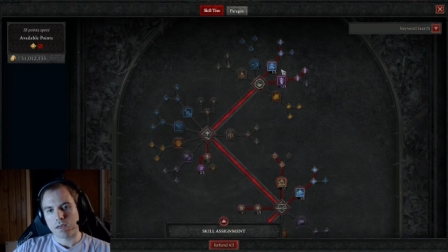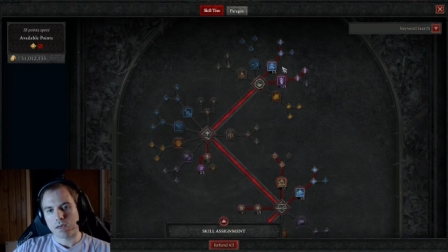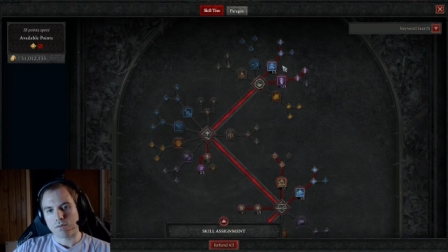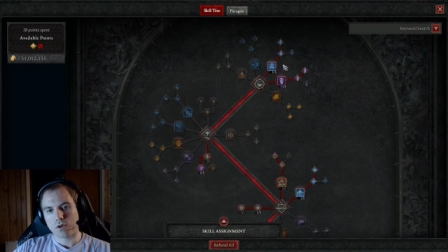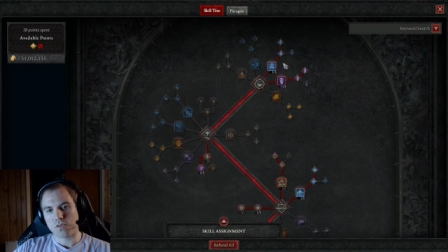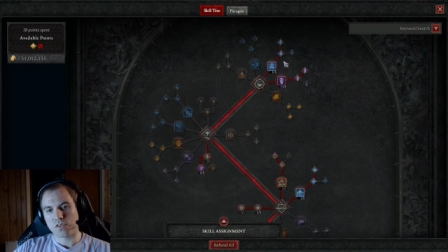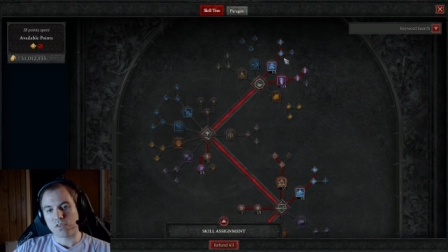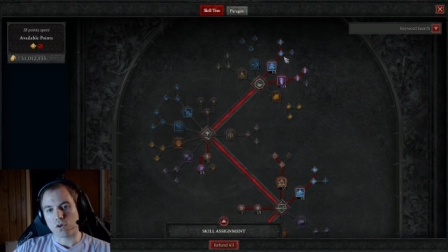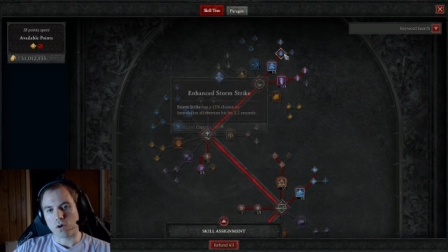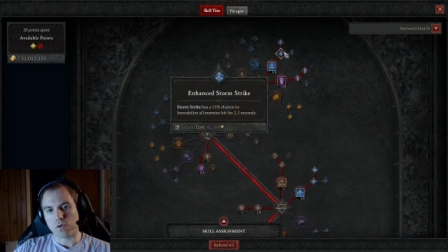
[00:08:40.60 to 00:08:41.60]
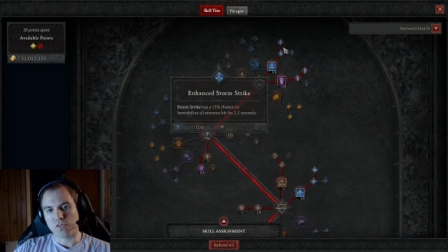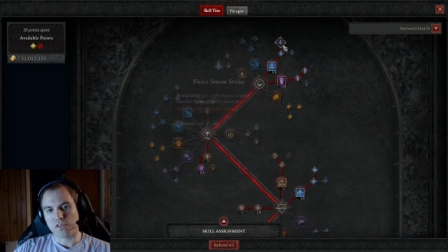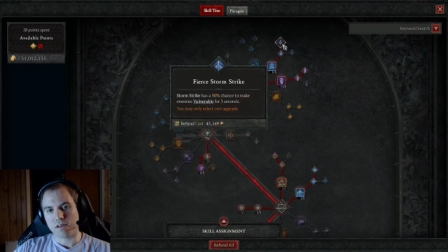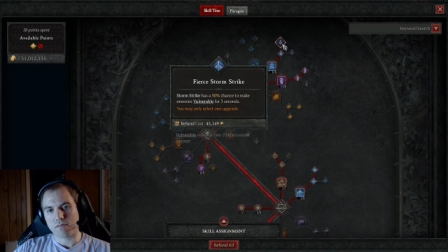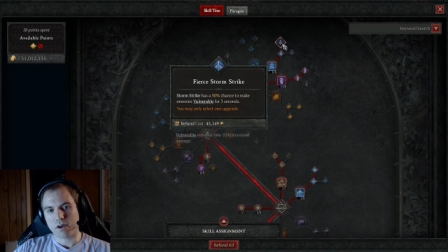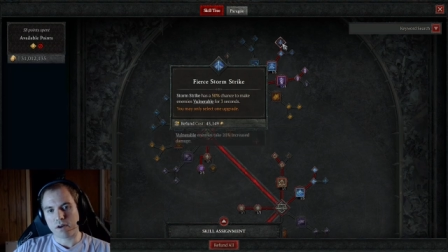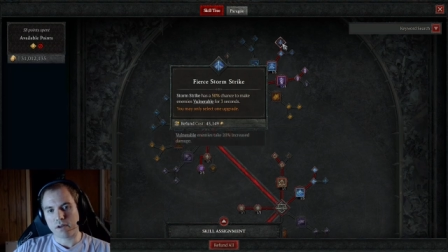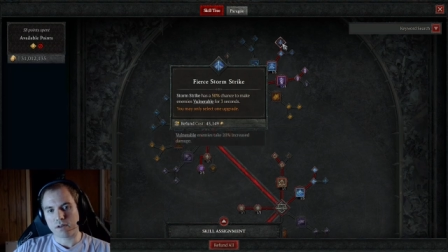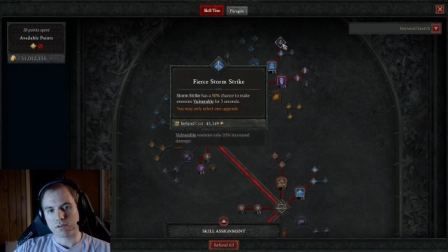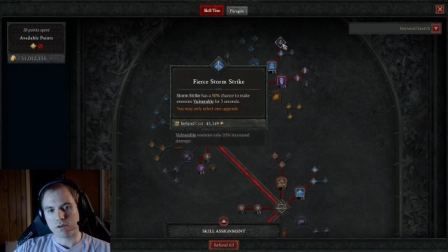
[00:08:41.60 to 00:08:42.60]
If you're using the Crone Staff
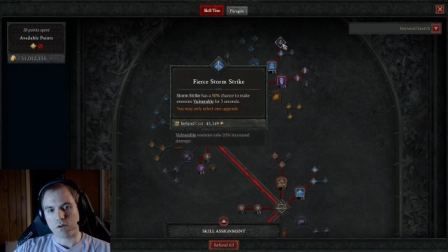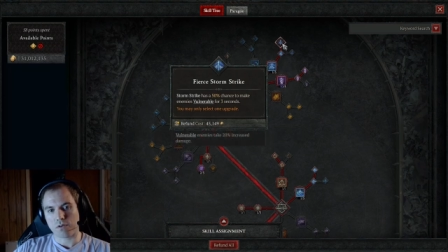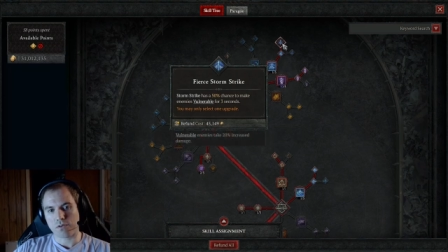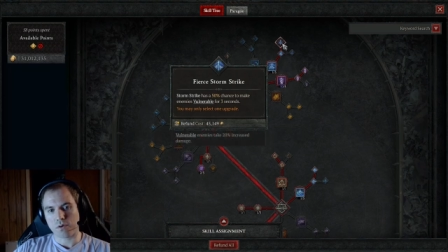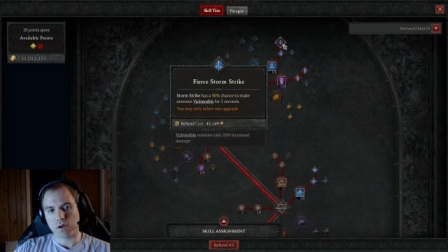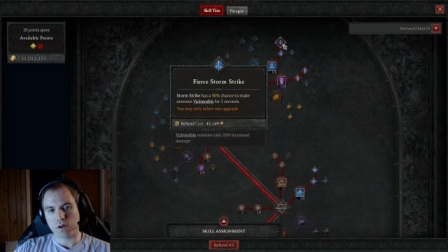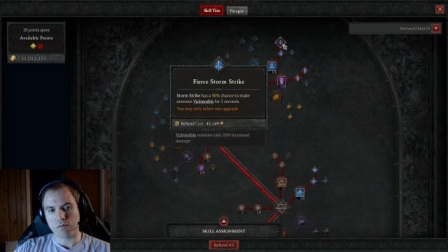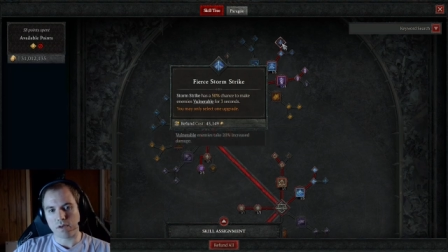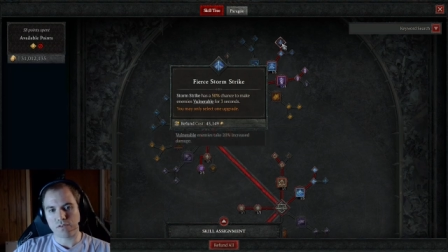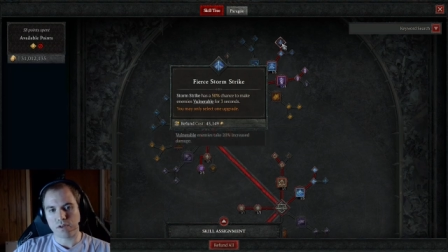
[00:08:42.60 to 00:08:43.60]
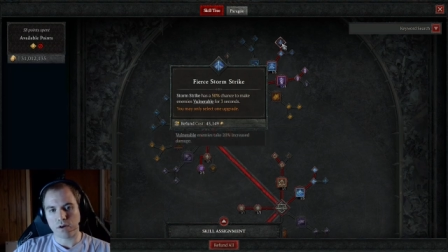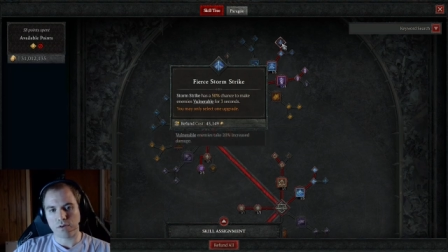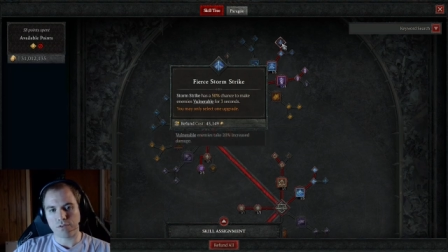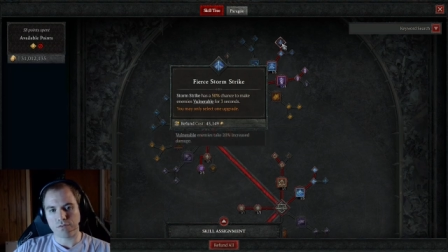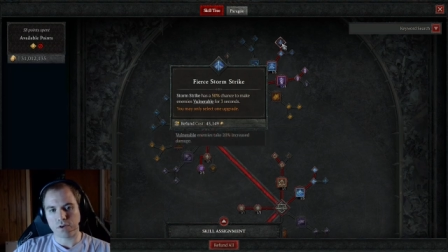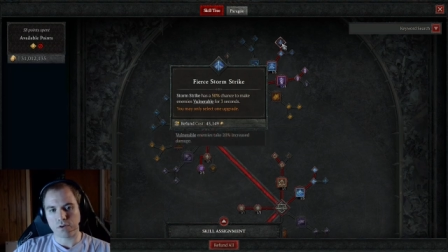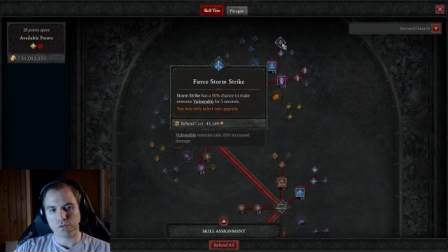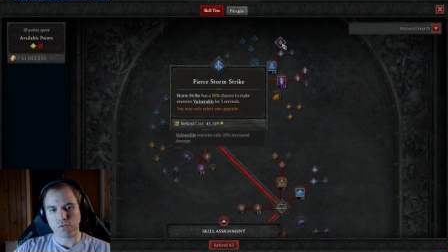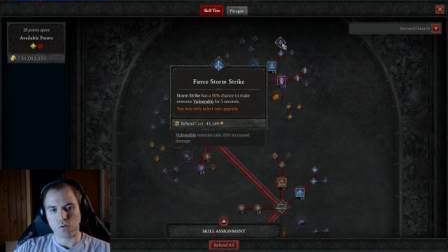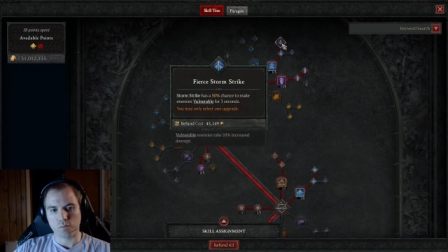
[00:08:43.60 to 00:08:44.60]
variant, you're also going to invest here in the Fierce
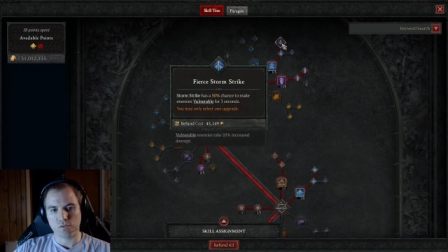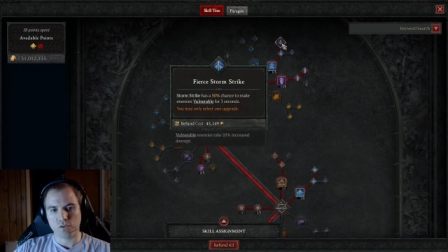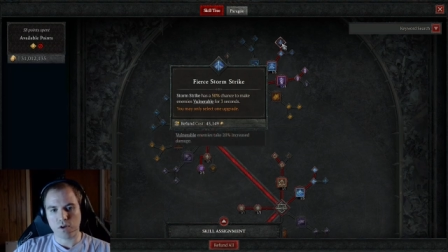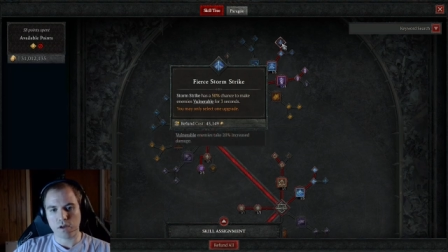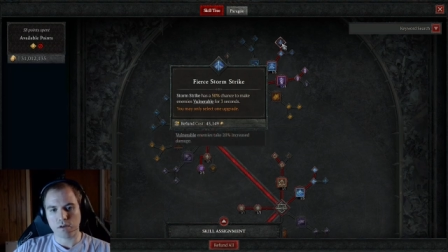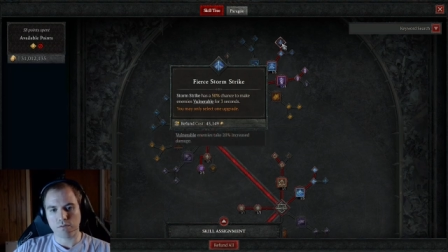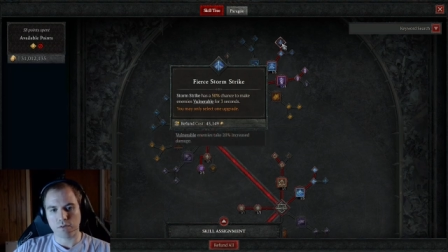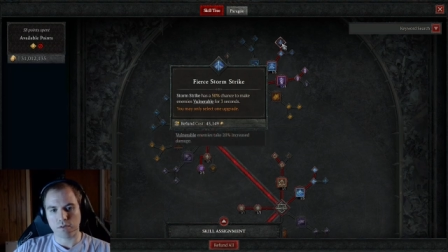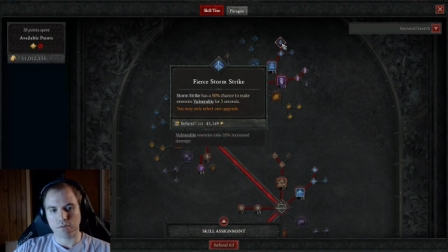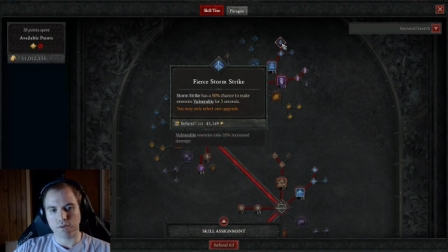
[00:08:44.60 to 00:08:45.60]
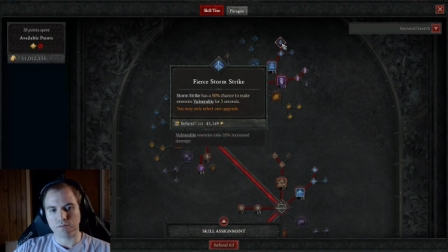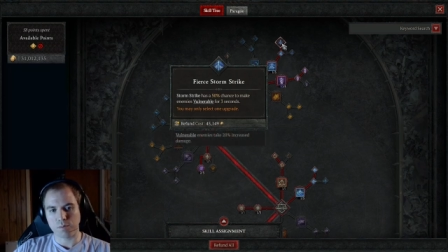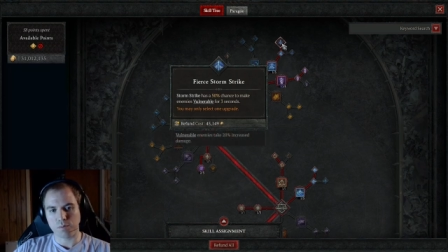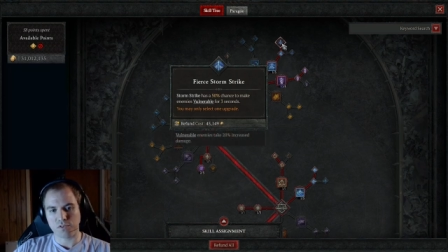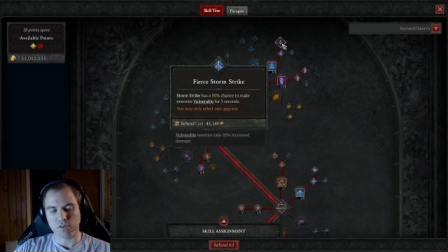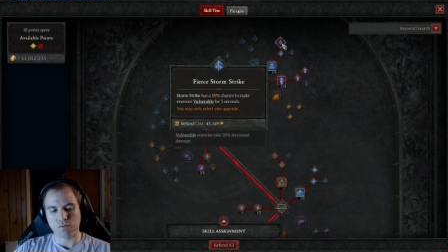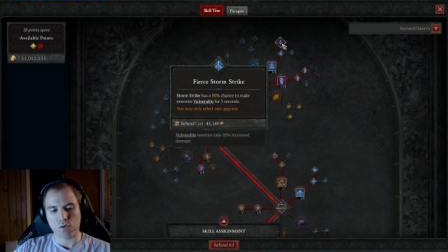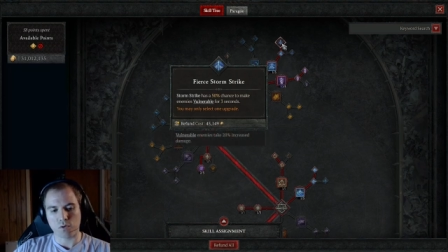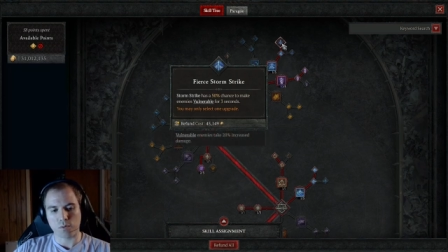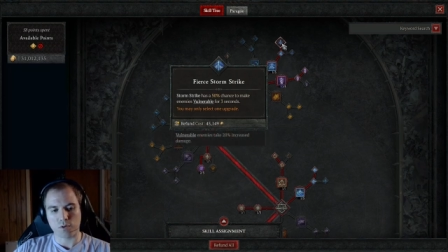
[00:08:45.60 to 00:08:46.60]
Storm Strike for the 50%
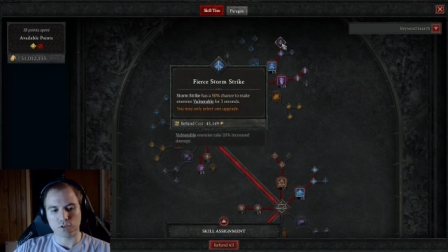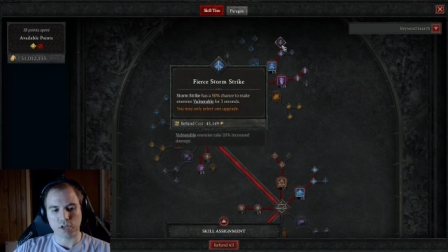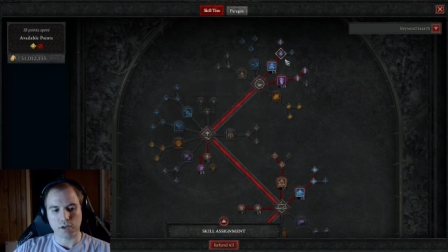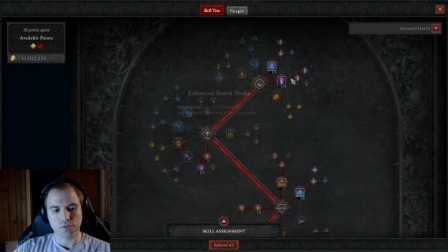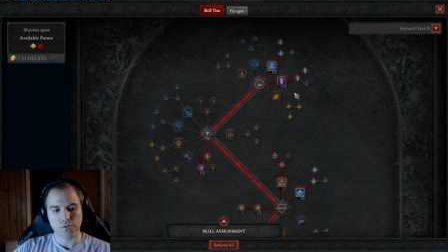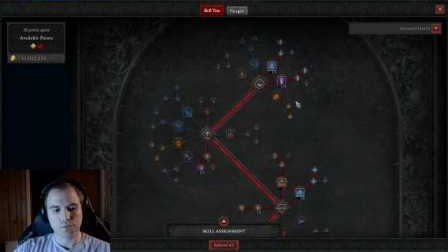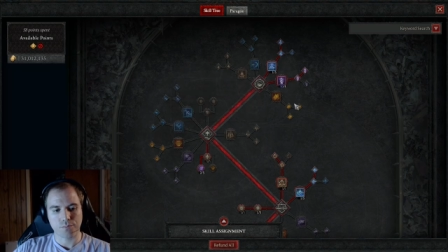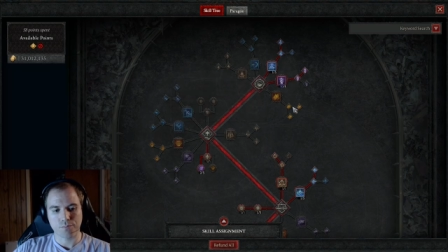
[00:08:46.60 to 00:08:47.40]
vulnerable chance.